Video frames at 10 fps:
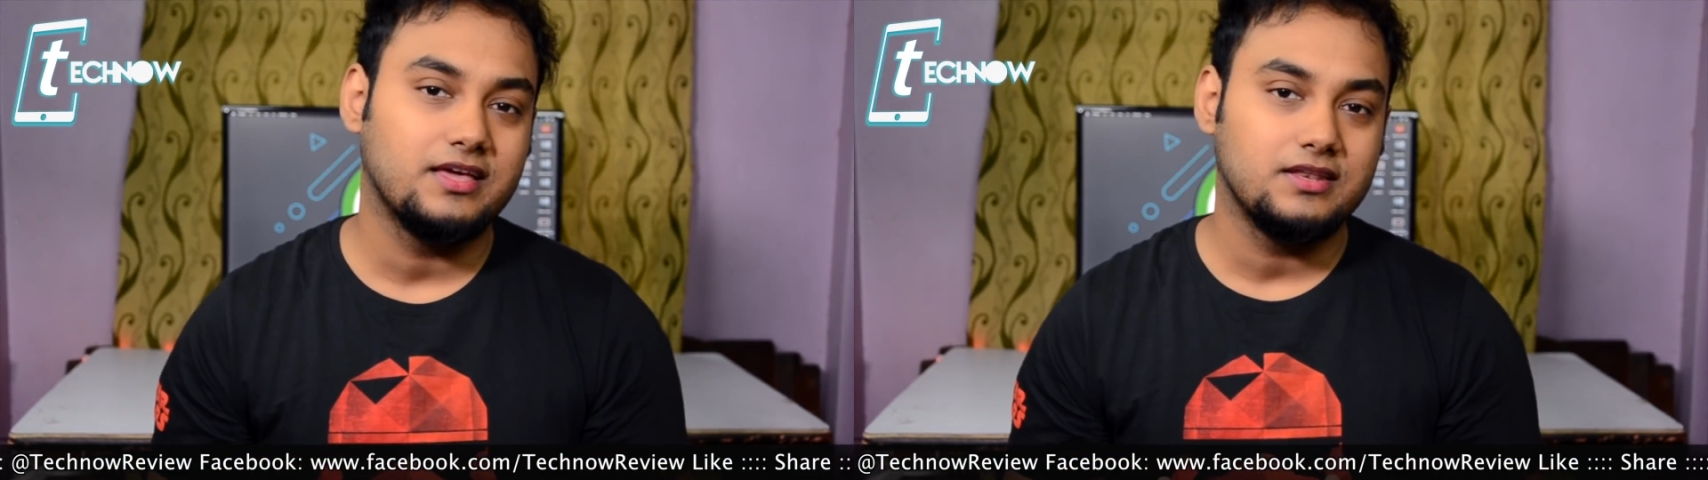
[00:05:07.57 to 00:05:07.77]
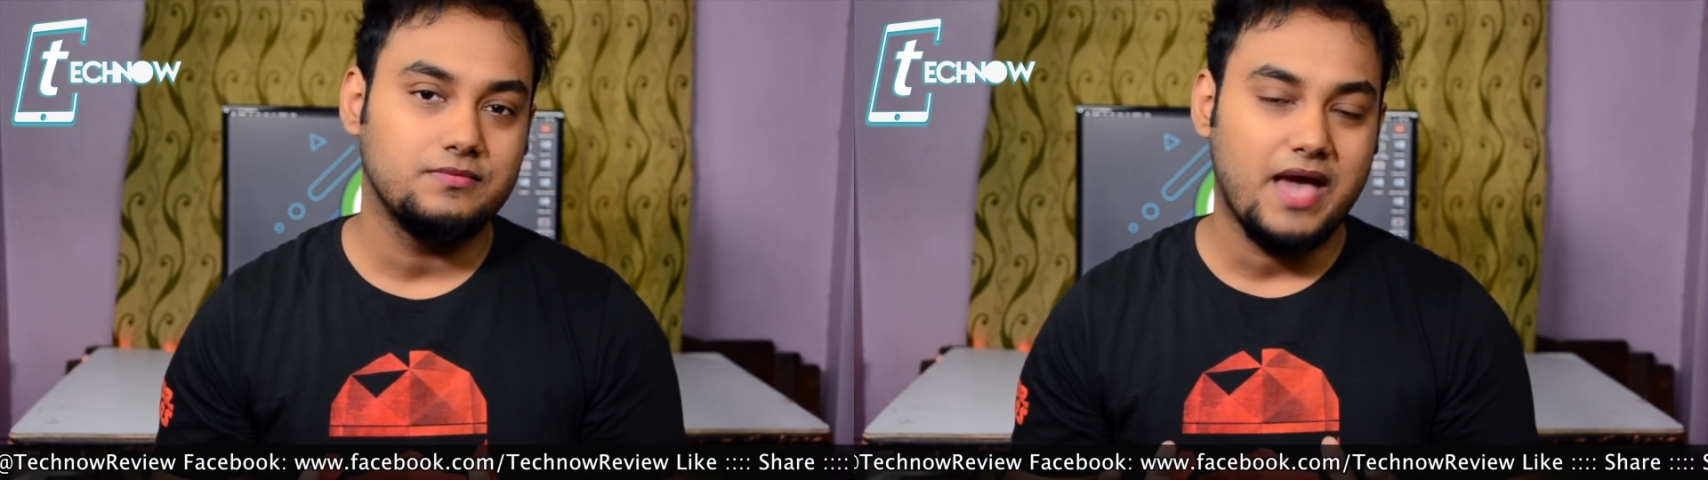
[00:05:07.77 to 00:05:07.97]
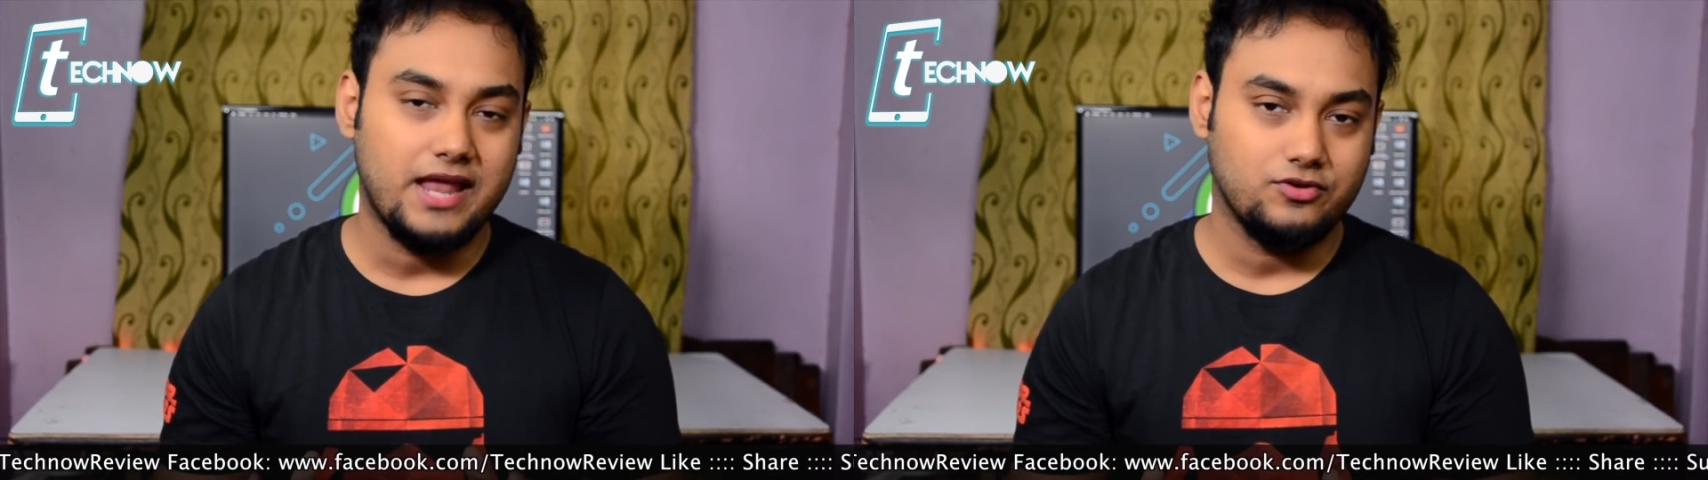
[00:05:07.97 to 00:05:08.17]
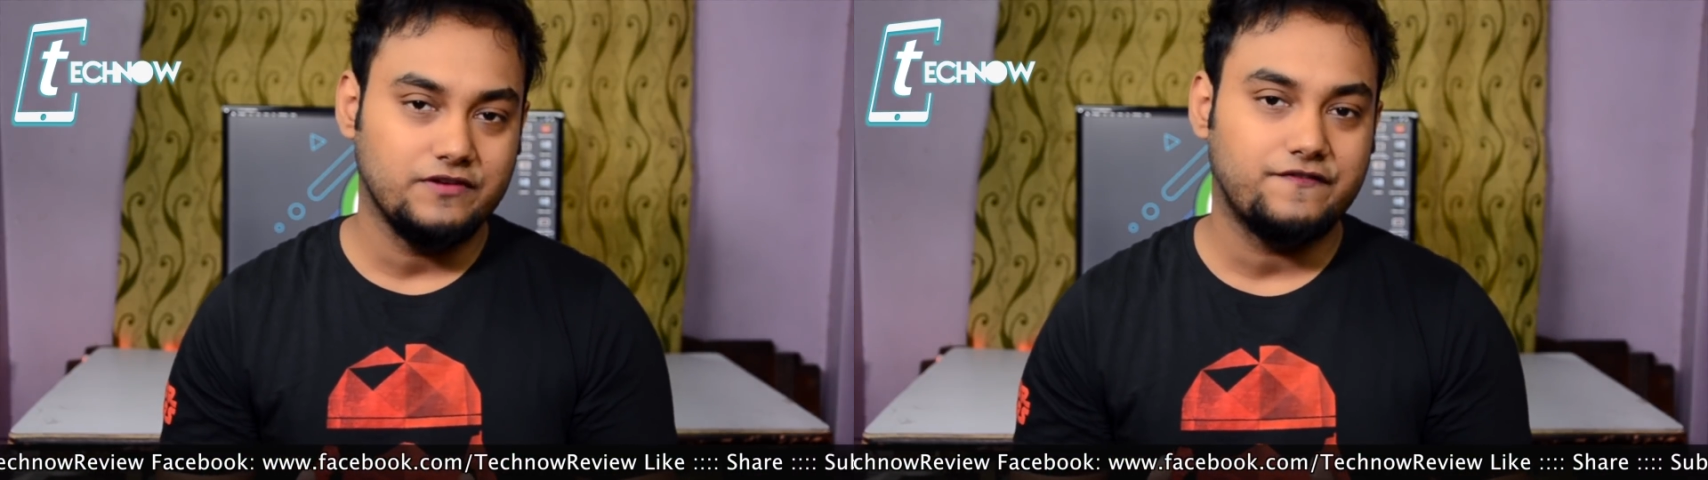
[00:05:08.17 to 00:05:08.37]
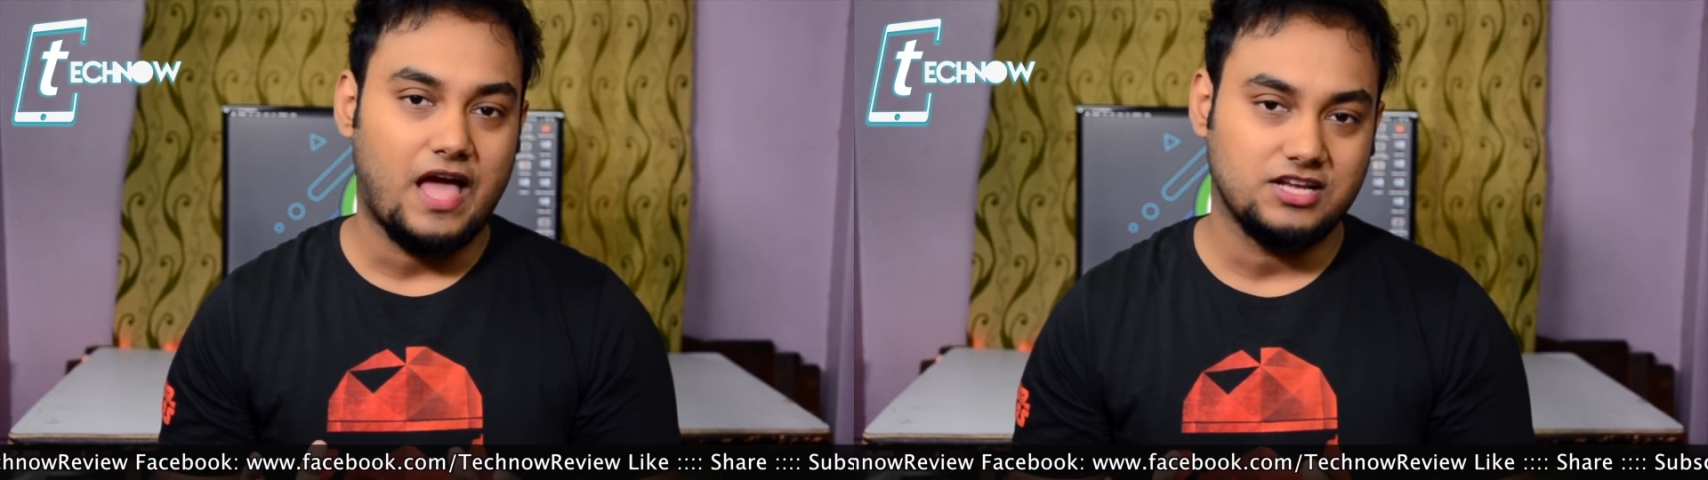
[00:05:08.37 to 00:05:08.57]
in
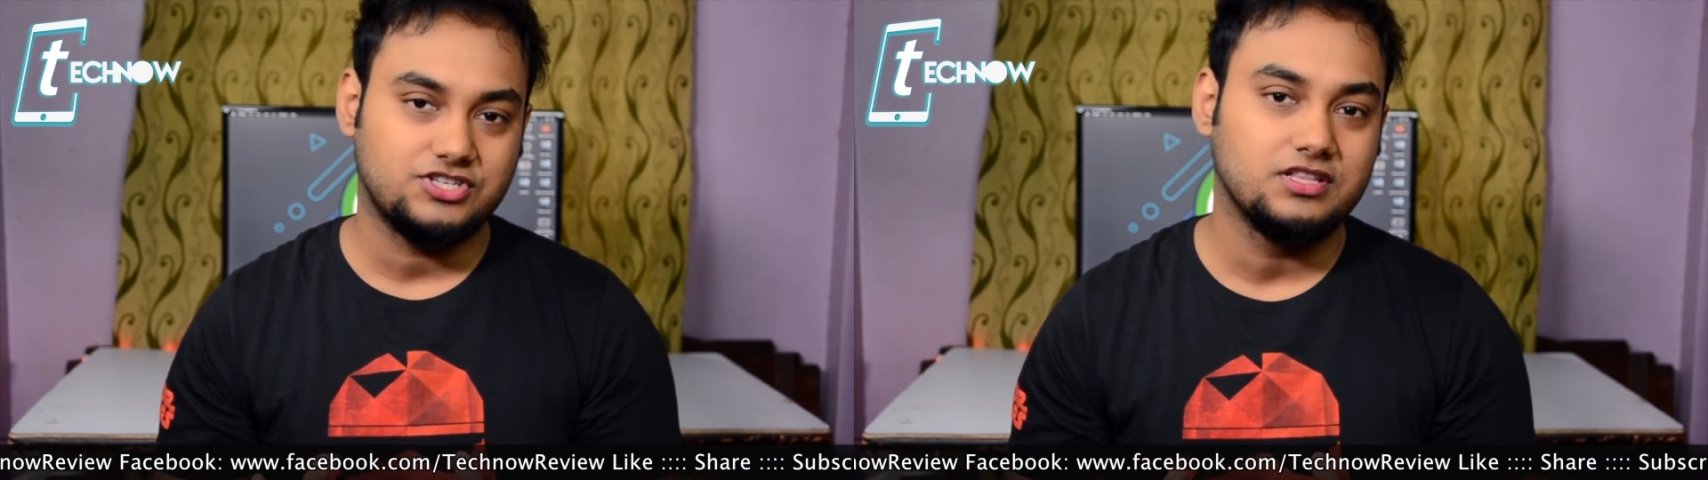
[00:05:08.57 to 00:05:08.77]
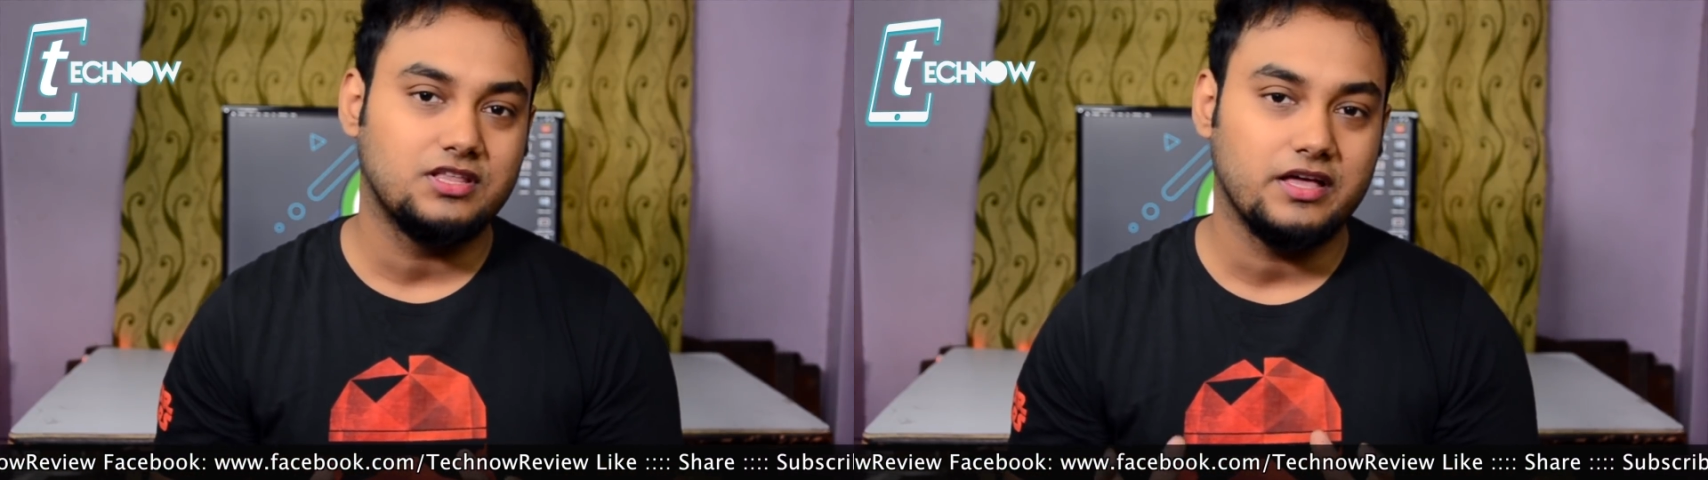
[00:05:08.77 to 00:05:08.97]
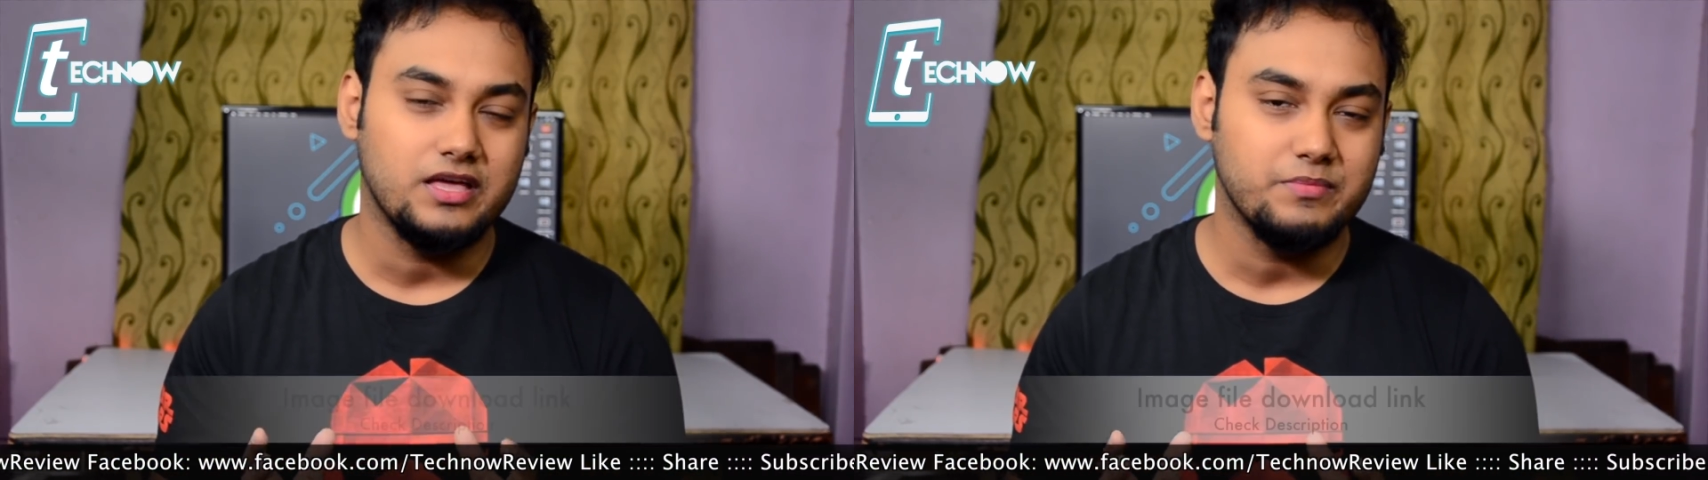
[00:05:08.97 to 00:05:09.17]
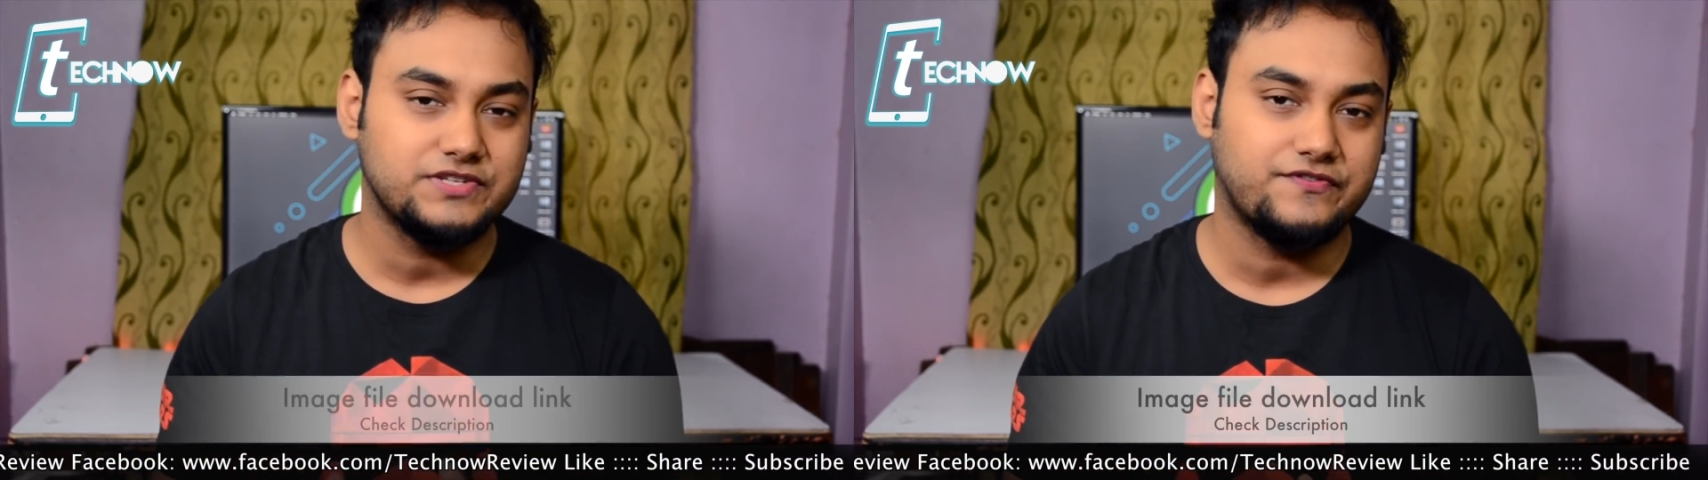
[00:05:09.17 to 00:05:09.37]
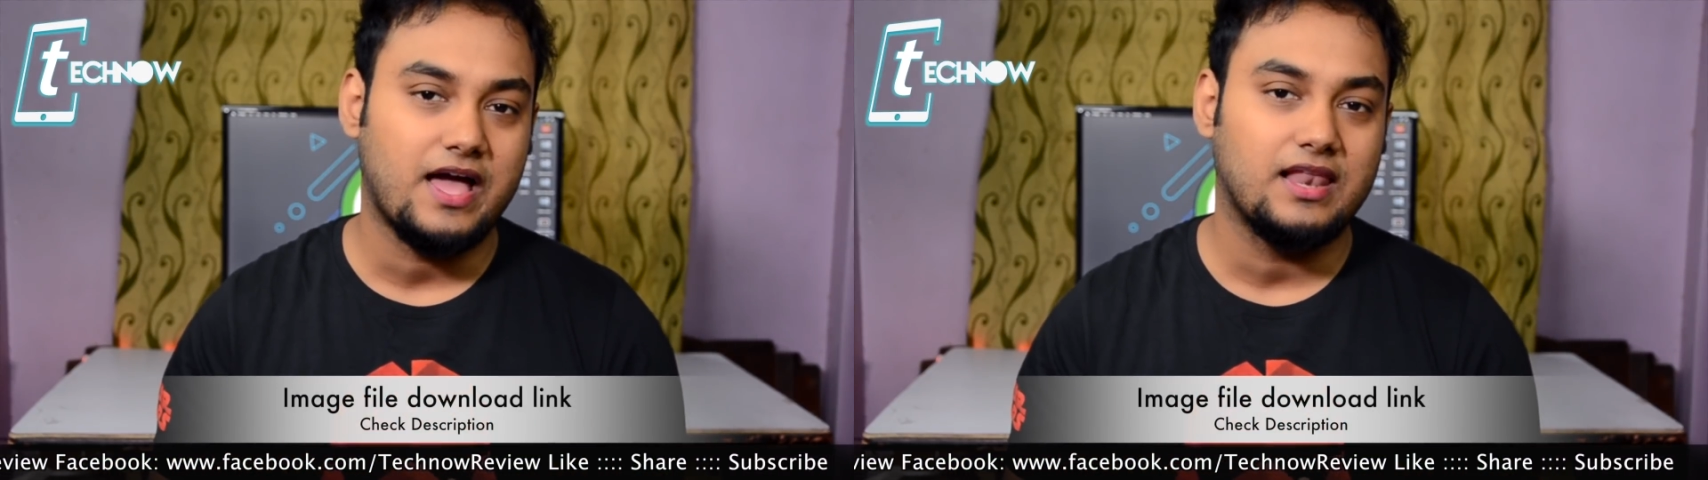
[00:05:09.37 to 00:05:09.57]
manually flashing the
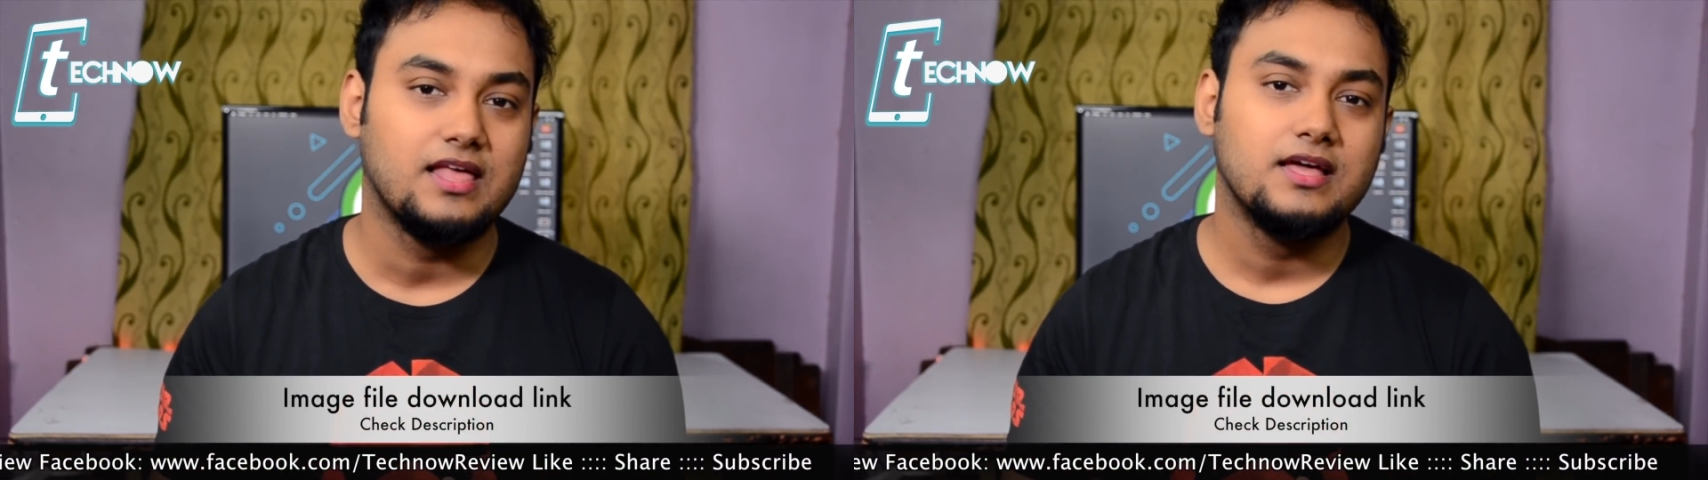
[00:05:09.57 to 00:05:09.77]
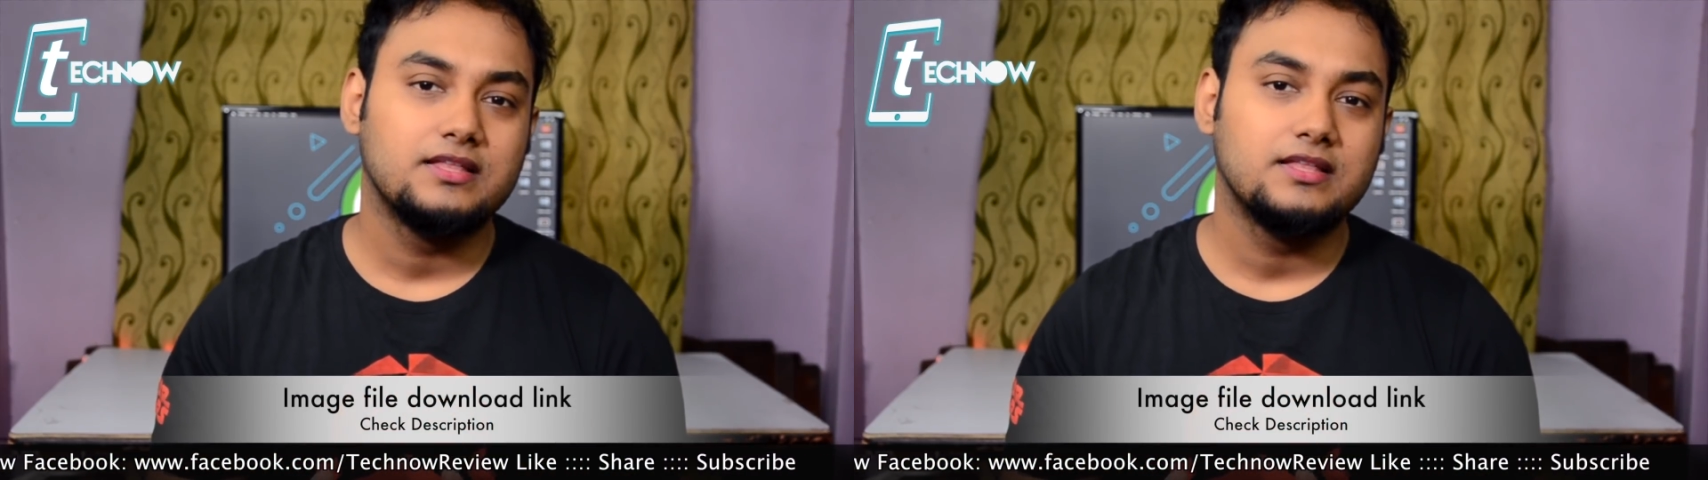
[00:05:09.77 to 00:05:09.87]
image file,